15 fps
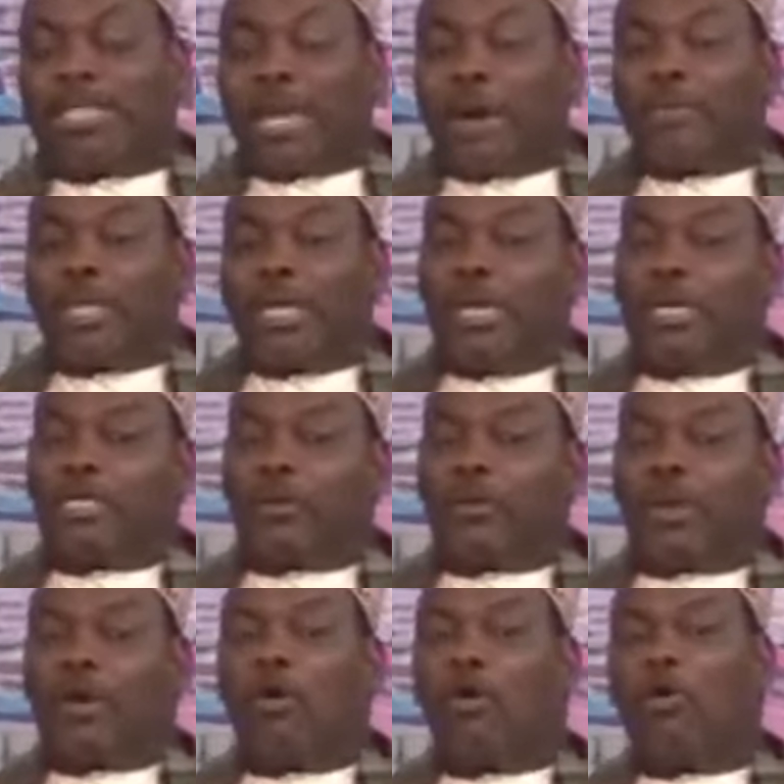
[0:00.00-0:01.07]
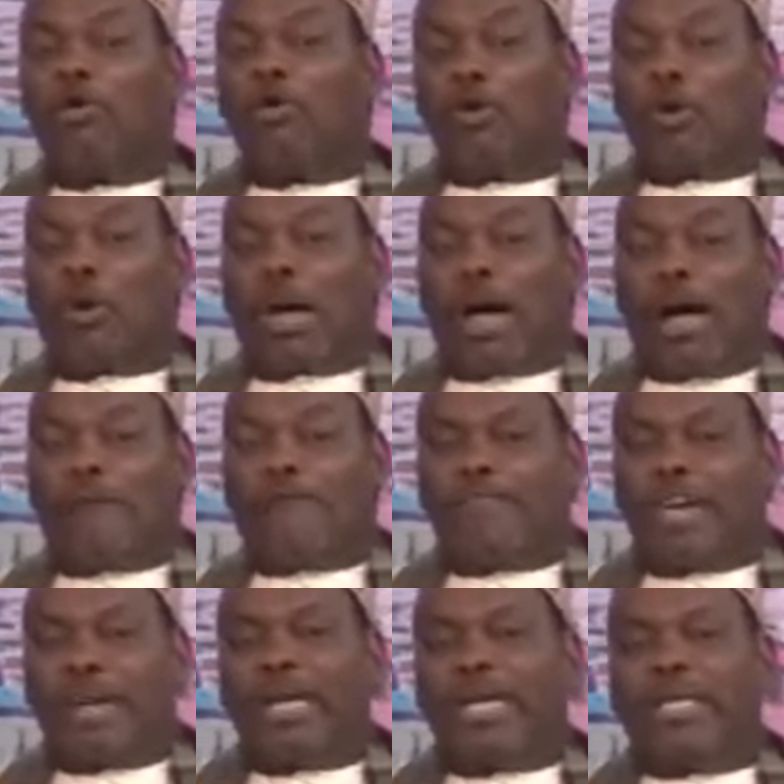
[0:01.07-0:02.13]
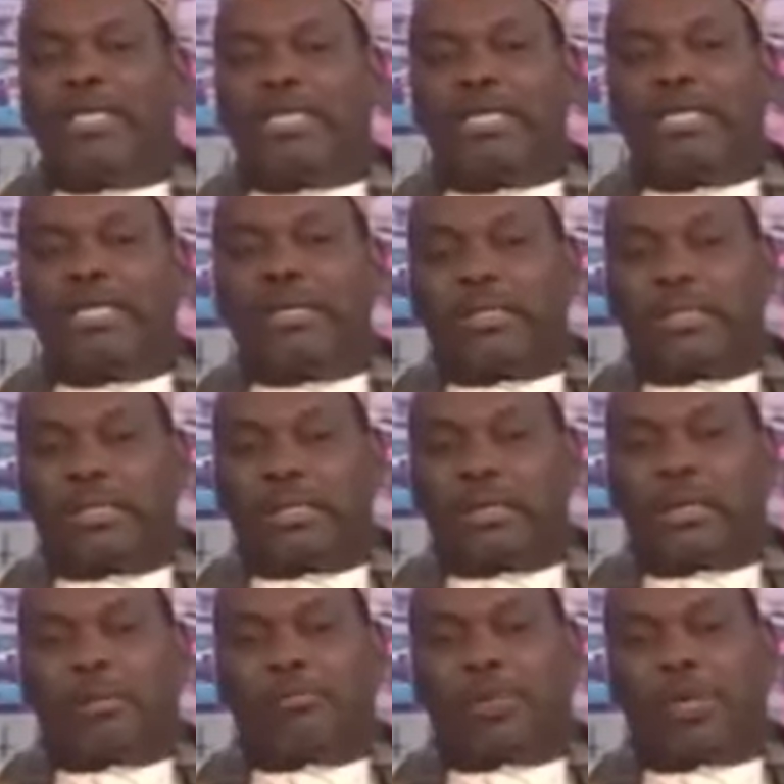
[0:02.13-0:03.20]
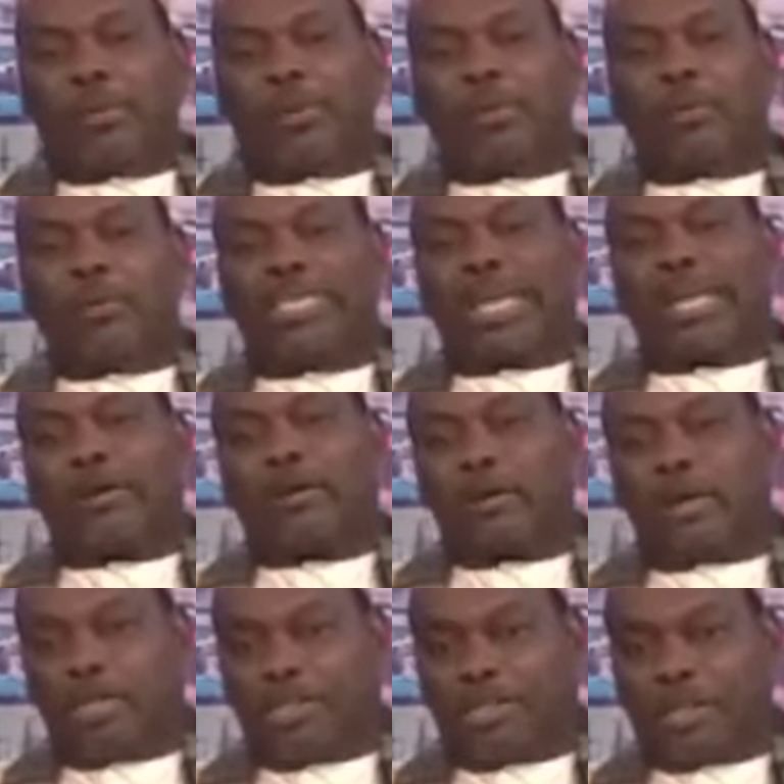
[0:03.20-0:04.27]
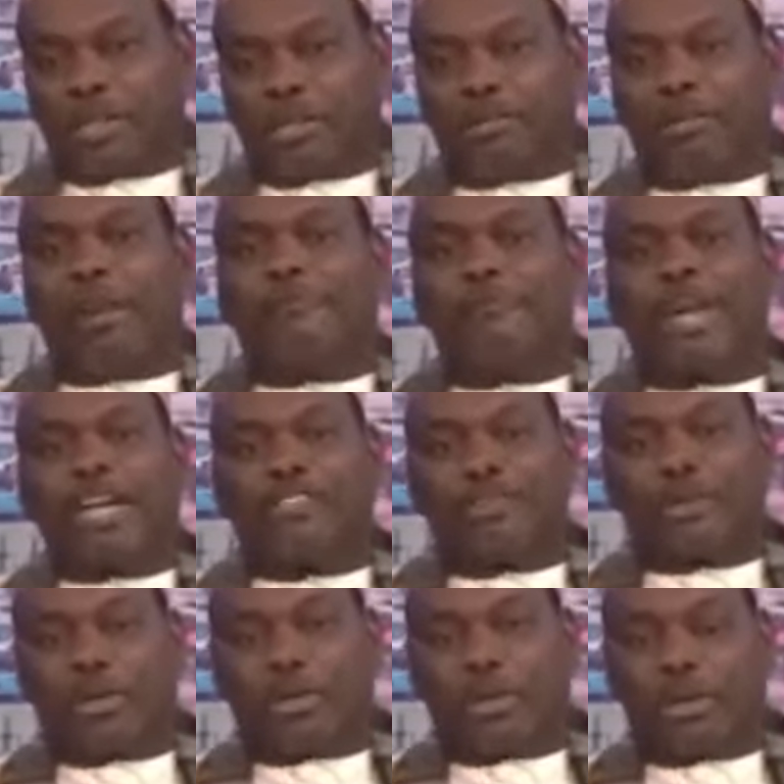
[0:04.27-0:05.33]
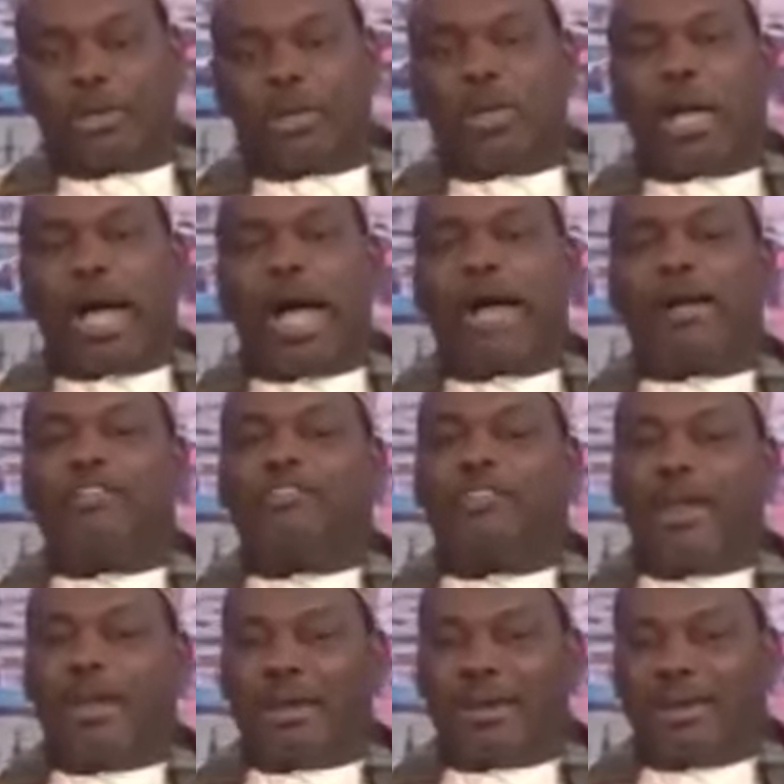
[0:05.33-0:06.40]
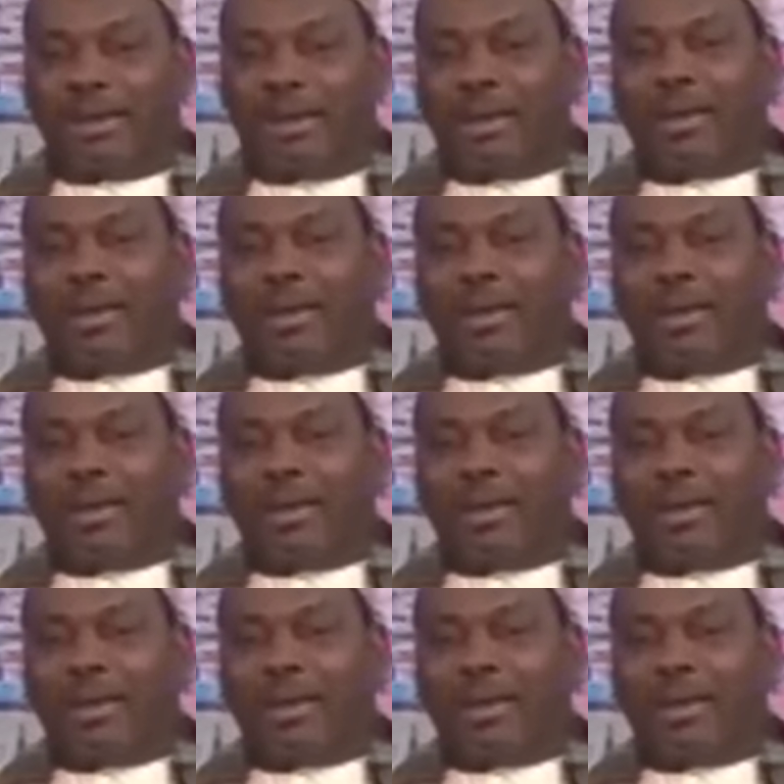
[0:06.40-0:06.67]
The Southeast, we all know, are very ingenious people with technology, manufacturing, and trading.